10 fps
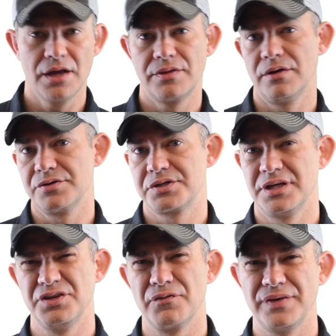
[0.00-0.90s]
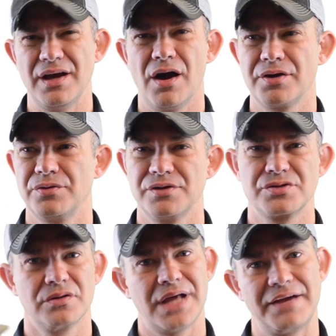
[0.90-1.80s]
There's in your vehicle auto, there's
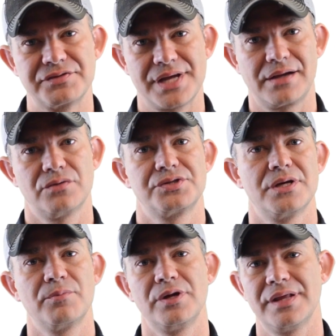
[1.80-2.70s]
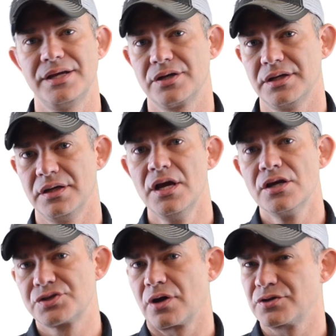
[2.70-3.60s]
a life cycle summary that you can
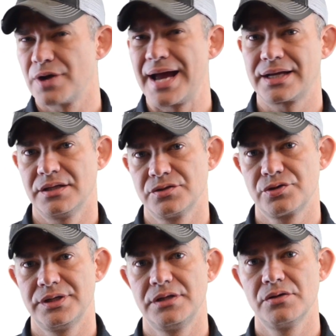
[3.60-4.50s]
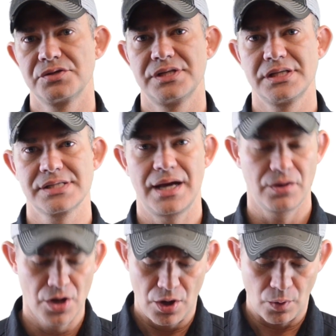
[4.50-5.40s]
start tracking and trending those things out.